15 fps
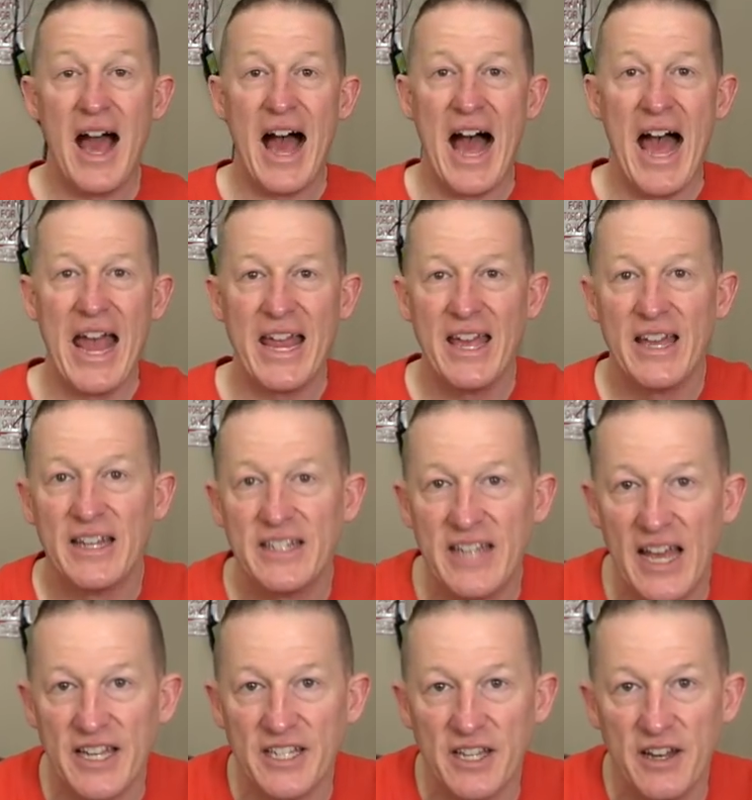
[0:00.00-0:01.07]
I
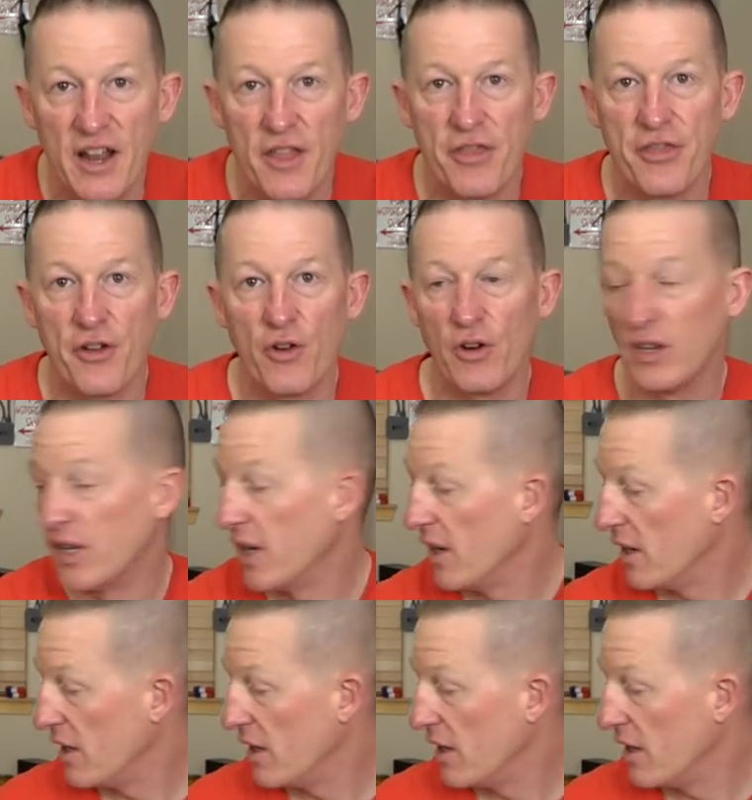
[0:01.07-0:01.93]
tested it thoroughly.